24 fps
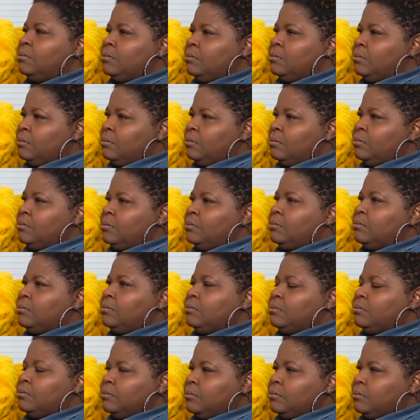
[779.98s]

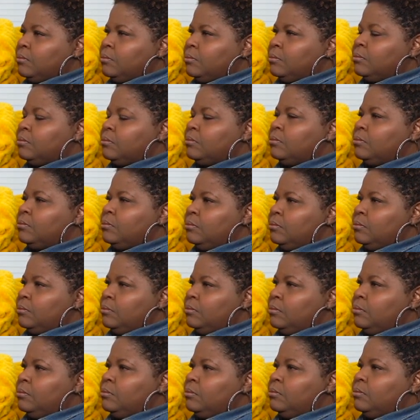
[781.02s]

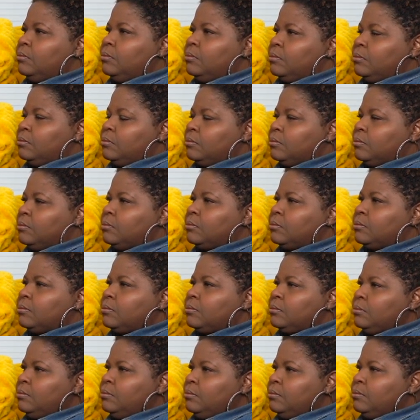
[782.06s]

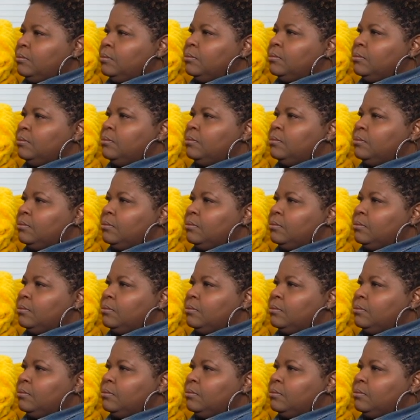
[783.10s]
(not speaking)